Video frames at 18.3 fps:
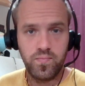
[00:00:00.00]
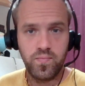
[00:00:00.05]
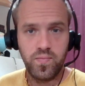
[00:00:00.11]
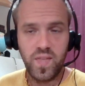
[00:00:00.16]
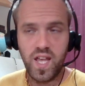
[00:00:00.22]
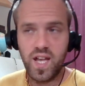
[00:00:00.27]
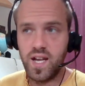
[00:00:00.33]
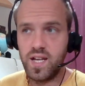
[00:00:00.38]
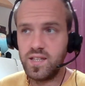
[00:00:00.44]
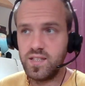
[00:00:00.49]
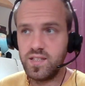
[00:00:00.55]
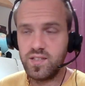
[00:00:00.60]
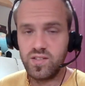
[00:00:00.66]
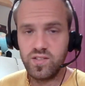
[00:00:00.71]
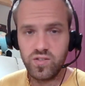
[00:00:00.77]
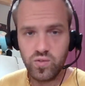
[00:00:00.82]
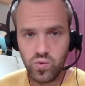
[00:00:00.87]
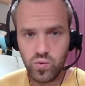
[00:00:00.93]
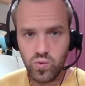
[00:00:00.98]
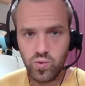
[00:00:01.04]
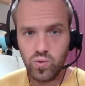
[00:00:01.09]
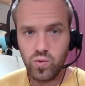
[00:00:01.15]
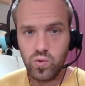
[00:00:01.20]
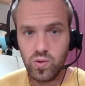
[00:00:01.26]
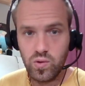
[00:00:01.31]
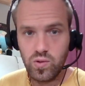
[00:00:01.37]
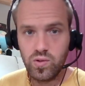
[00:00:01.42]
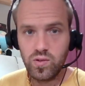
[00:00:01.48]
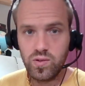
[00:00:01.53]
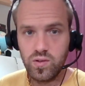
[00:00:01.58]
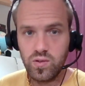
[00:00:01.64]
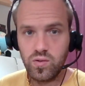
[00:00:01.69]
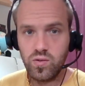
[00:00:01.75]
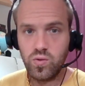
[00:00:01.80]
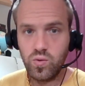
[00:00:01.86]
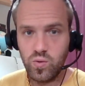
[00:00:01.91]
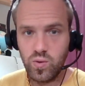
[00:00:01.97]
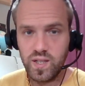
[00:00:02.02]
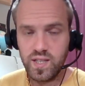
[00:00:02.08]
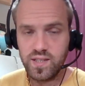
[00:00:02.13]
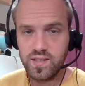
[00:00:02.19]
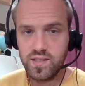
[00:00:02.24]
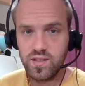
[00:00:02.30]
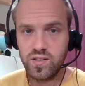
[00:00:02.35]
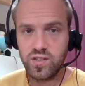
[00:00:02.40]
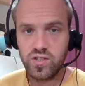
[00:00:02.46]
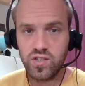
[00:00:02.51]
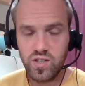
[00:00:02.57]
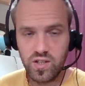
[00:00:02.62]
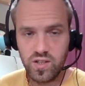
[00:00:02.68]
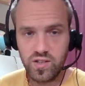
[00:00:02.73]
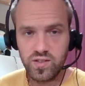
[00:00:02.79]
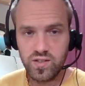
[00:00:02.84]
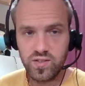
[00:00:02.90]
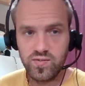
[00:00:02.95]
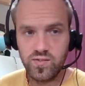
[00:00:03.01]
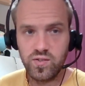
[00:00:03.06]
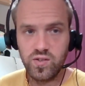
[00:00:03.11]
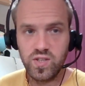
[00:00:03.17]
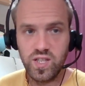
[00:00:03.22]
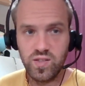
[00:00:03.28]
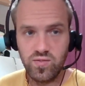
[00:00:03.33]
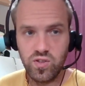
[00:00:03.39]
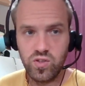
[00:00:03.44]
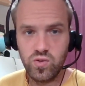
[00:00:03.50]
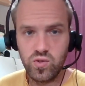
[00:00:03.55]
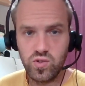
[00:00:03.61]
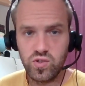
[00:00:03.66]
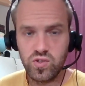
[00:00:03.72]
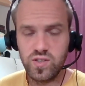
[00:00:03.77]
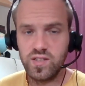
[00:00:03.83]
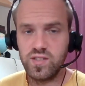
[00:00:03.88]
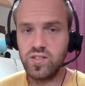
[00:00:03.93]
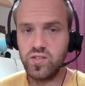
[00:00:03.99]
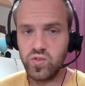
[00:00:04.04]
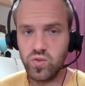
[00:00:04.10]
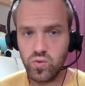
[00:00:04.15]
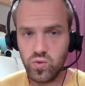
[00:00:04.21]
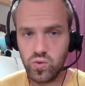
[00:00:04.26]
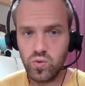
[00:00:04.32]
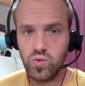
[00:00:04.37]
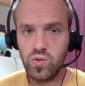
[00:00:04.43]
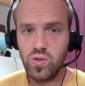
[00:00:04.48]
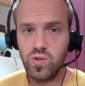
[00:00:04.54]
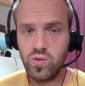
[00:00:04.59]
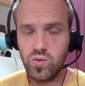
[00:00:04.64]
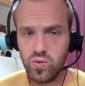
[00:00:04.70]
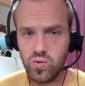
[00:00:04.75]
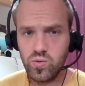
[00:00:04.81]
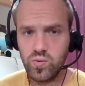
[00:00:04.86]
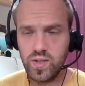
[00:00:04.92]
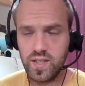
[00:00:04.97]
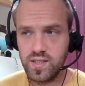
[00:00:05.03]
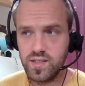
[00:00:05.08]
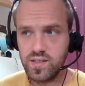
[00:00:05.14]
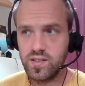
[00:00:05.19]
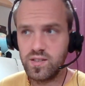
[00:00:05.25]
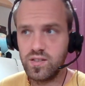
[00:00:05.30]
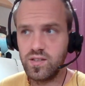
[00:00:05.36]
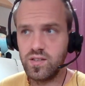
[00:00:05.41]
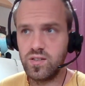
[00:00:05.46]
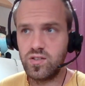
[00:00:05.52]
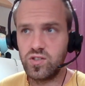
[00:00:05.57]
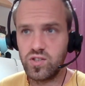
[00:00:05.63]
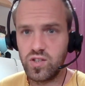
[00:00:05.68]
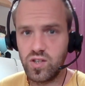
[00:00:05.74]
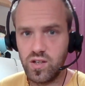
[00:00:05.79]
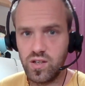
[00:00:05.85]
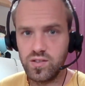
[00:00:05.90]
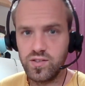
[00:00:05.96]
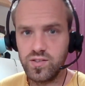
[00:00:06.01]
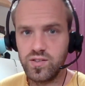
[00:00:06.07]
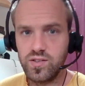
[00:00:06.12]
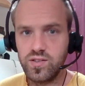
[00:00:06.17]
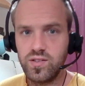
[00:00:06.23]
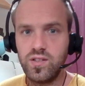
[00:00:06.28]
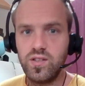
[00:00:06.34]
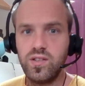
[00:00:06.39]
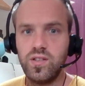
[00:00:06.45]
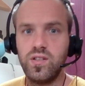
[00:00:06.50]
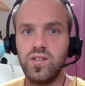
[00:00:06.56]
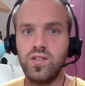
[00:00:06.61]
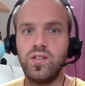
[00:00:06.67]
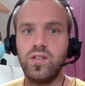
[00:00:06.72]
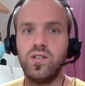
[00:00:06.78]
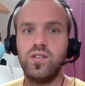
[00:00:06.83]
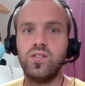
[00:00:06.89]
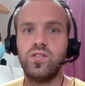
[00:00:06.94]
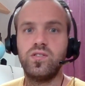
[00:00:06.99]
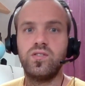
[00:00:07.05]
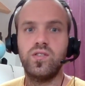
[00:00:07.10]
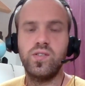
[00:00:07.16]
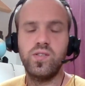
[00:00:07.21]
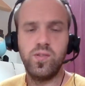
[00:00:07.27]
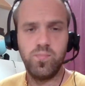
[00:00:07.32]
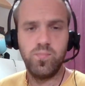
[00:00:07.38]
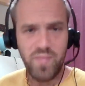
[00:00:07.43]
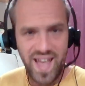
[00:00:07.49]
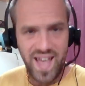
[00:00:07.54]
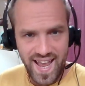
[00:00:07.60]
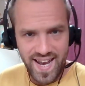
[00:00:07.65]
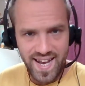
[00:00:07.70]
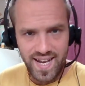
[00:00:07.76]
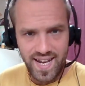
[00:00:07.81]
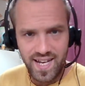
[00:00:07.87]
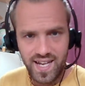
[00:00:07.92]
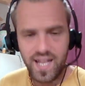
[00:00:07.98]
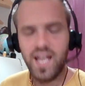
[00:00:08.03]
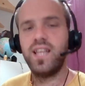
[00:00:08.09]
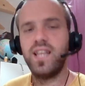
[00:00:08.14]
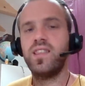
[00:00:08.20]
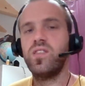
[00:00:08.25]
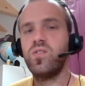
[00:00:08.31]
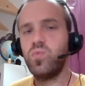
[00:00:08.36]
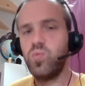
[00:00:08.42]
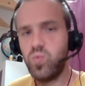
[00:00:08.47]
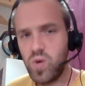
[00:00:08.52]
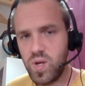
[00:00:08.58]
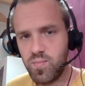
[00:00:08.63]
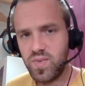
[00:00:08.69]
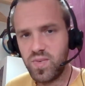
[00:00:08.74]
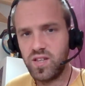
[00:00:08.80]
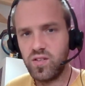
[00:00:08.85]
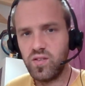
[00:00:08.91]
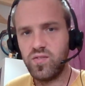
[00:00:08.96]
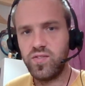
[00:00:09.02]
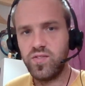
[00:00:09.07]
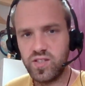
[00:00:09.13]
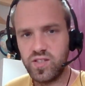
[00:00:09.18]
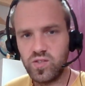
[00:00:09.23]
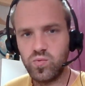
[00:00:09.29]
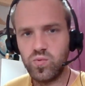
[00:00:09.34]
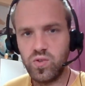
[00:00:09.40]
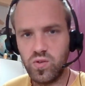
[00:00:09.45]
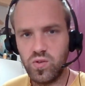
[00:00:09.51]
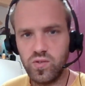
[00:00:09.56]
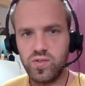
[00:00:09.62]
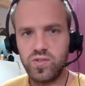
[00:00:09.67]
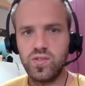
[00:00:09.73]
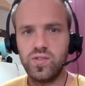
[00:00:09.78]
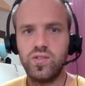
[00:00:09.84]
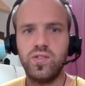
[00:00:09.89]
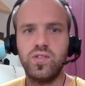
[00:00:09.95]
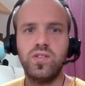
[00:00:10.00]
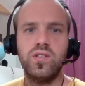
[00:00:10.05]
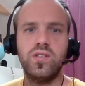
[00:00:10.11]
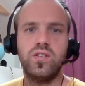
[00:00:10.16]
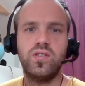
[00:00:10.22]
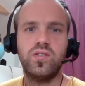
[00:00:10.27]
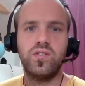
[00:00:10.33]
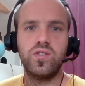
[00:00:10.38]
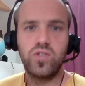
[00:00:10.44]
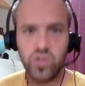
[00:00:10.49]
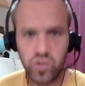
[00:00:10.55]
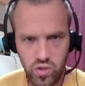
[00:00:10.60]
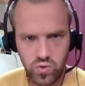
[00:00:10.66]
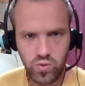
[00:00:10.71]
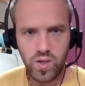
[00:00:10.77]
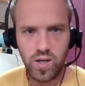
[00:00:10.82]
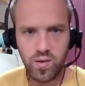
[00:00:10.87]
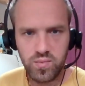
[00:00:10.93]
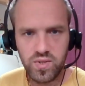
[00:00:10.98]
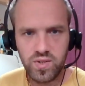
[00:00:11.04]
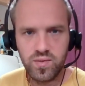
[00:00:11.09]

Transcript: And this is all always a chance for evolution. This is all always a chance so the men and the women of this world show up